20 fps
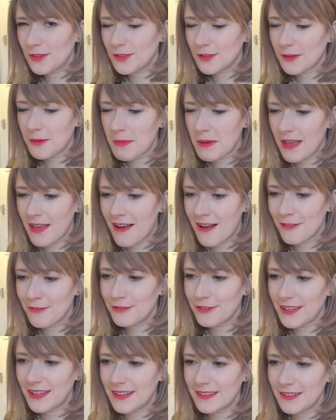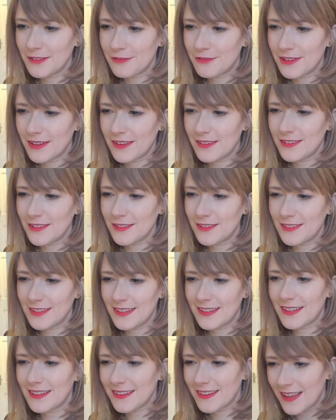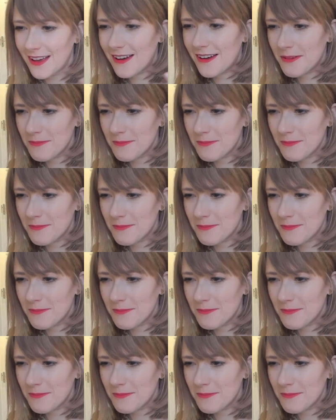so about half a year difference. You see that now